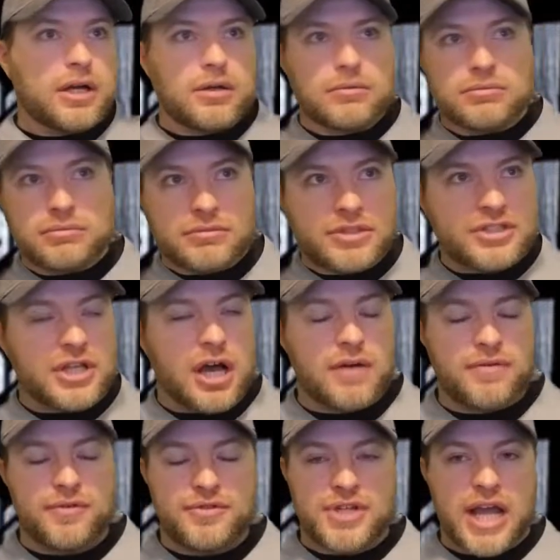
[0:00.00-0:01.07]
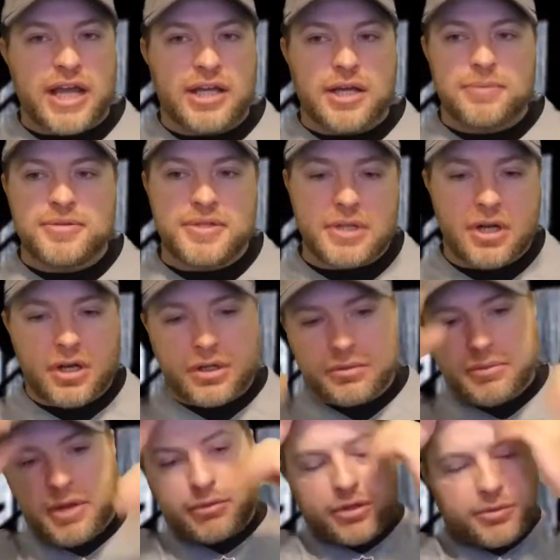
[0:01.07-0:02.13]
stuff of Jacobs,
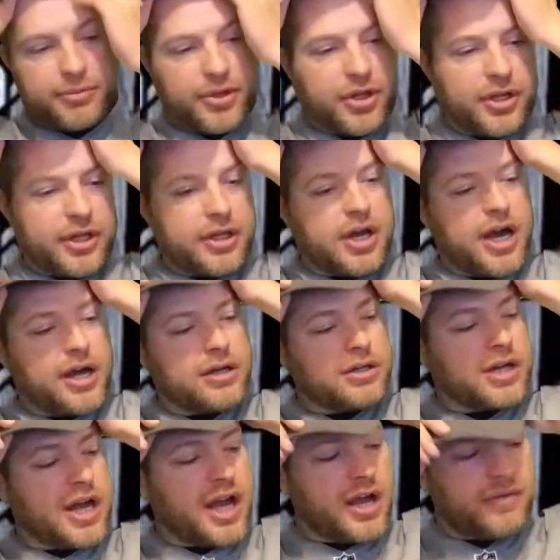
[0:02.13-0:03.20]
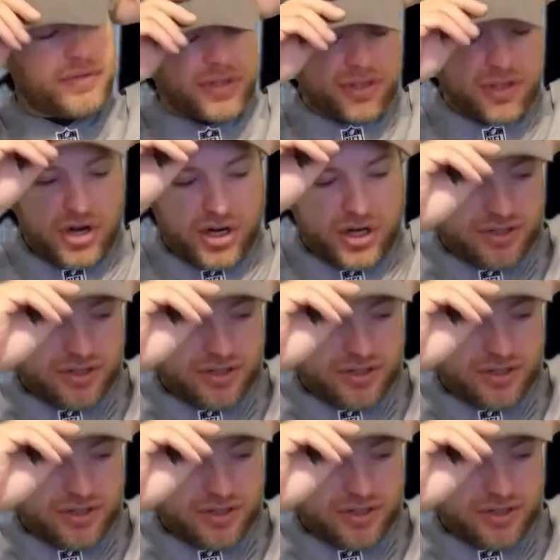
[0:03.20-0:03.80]
memorabilia, autographed, and cards and